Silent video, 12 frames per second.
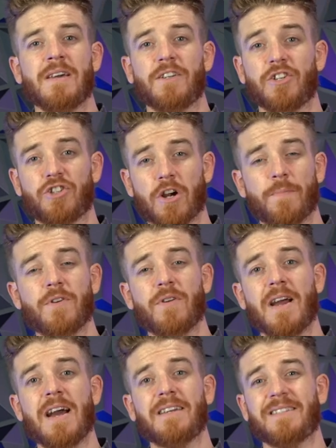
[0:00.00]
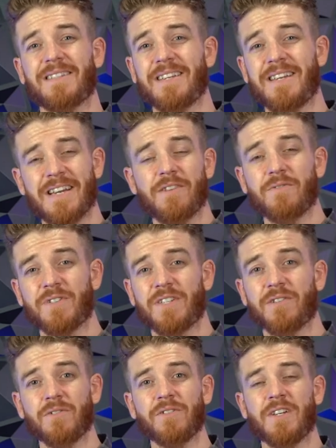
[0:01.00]
to sharpen your axe, and to gain new
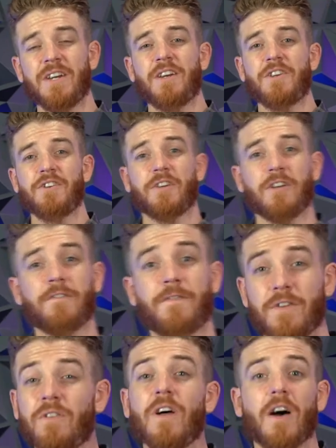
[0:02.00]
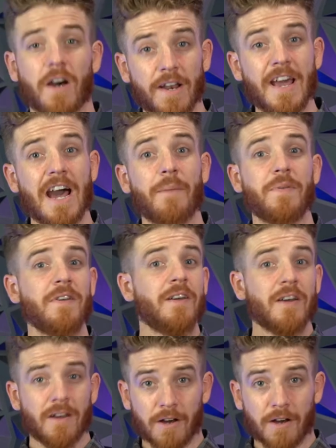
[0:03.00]
skills, you're gonna feel unhappy,